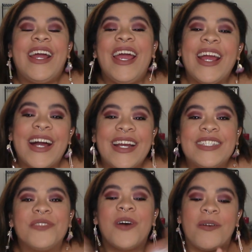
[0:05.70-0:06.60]
Hey
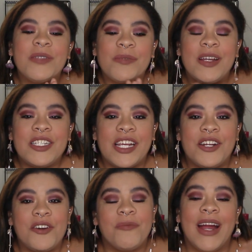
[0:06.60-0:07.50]
guys, welcome to my
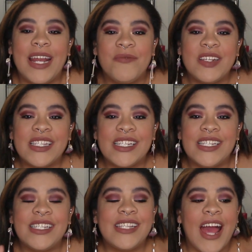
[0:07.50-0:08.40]
channel. My name is
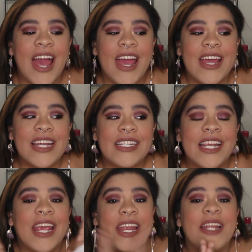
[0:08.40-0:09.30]
Liz and
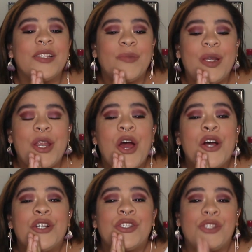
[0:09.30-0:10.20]
it has been
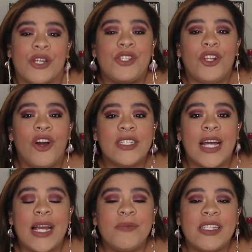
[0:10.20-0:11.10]
such a long
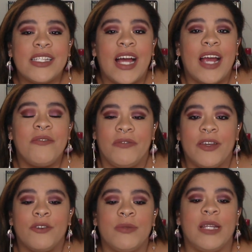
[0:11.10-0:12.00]
time since I have
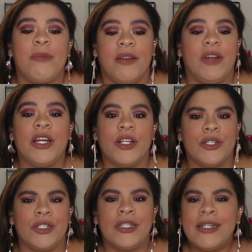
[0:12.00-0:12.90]
filmed in my
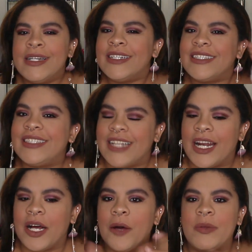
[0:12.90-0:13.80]
regular
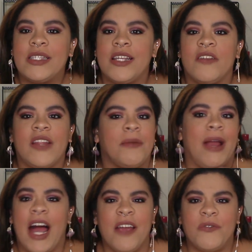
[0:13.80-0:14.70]
setup instead of like my
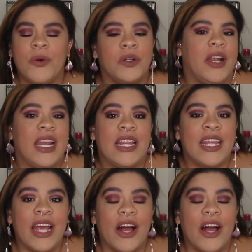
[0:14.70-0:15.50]
iPhone or anything